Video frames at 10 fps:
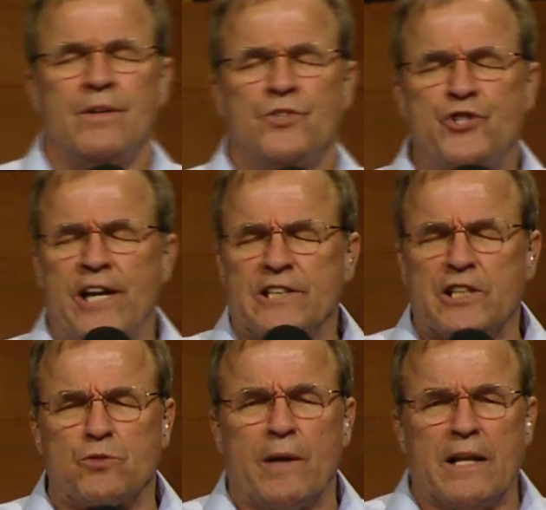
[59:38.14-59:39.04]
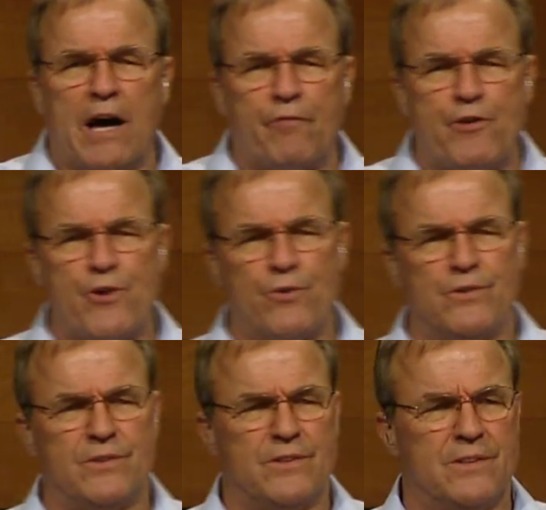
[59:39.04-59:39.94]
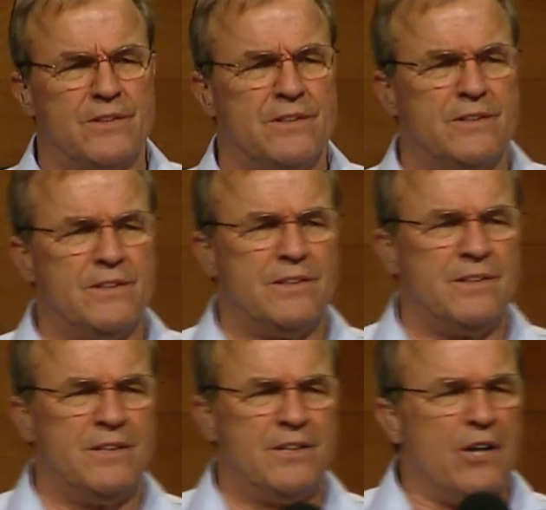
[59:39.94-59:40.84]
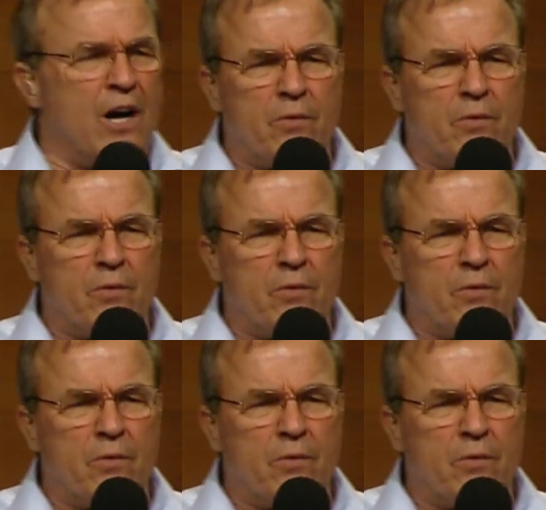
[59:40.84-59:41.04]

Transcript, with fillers: Jesus, we love you. Lord,